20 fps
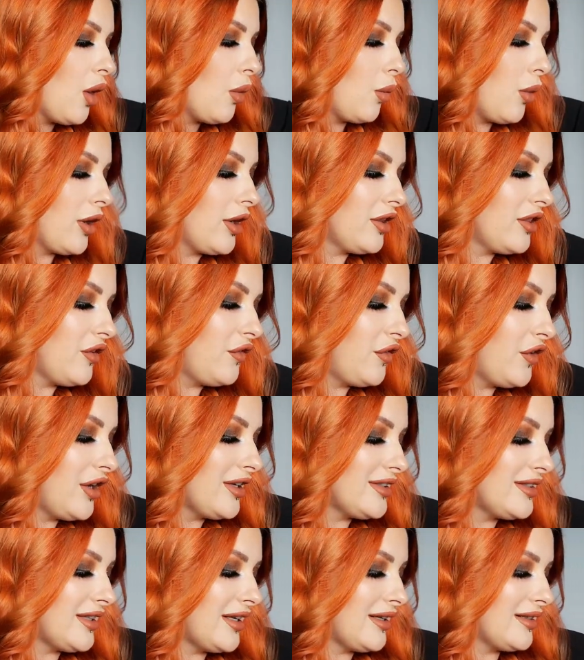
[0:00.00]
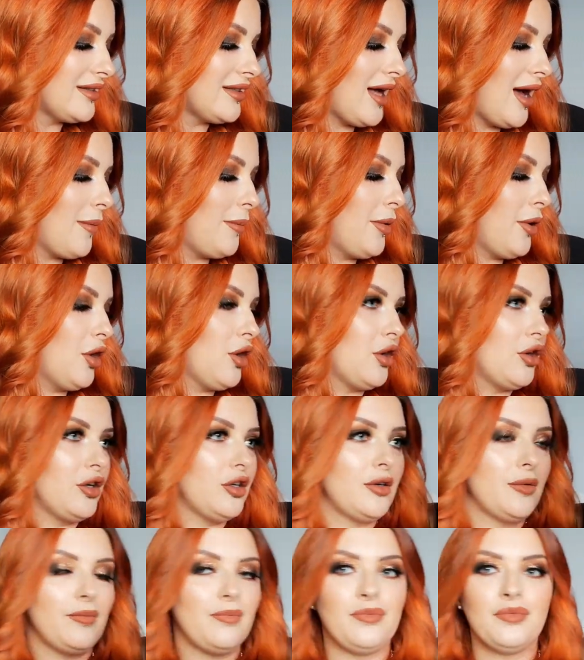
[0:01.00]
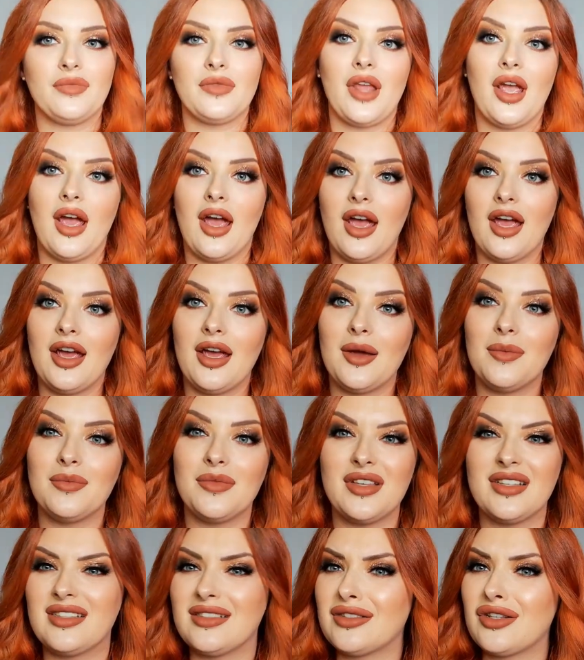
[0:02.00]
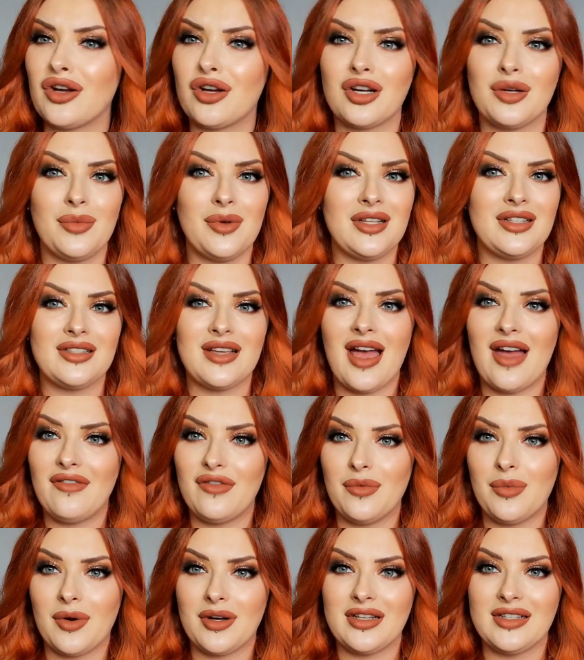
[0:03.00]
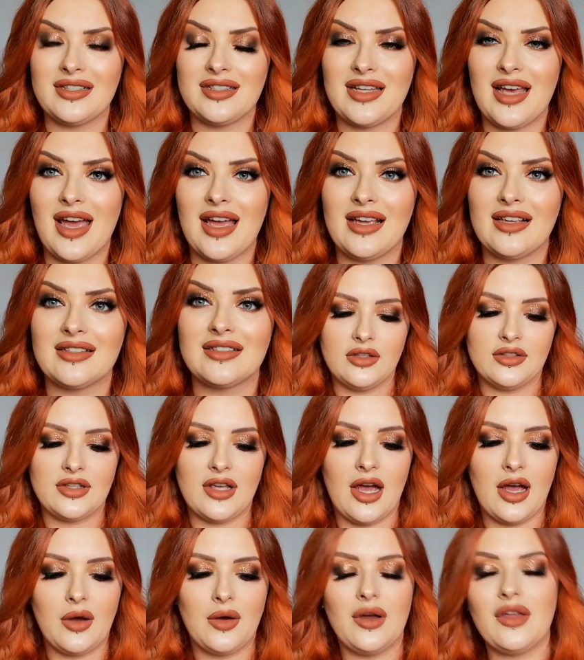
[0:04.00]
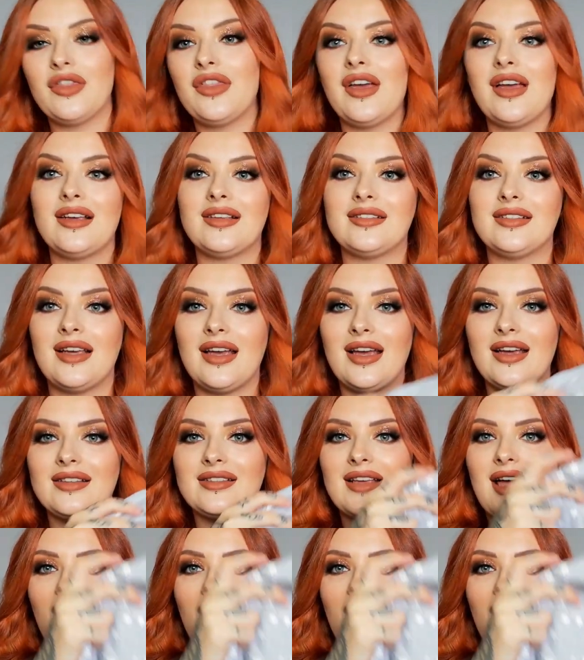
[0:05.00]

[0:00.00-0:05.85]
one of the first things that I bought, this is not going to be to everybody's taste, so this is